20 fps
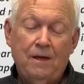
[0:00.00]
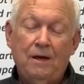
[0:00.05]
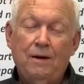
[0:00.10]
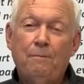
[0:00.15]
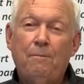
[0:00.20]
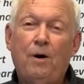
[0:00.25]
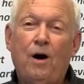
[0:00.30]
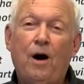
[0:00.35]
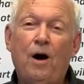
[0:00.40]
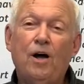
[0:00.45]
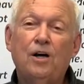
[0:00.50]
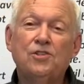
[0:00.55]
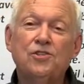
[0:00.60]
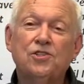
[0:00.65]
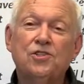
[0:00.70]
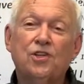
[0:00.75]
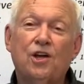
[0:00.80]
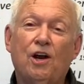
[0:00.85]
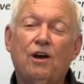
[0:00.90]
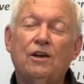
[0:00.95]
Paul
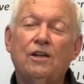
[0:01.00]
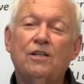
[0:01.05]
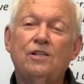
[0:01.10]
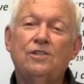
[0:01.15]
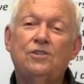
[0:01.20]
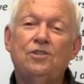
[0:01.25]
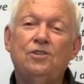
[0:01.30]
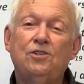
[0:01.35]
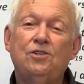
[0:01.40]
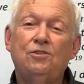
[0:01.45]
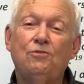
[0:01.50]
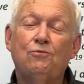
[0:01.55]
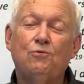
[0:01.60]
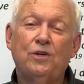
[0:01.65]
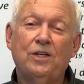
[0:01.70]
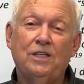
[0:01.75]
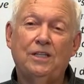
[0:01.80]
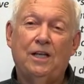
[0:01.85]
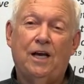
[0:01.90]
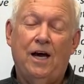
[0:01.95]
started to
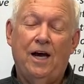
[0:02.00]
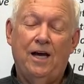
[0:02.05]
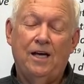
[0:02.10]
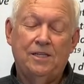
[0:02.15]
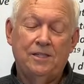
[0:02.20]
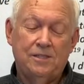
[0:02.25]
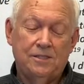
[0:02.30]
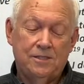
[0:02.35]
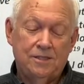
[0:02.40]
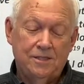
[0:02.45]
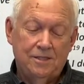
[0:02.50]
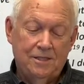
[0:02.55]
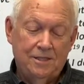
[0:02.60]
realize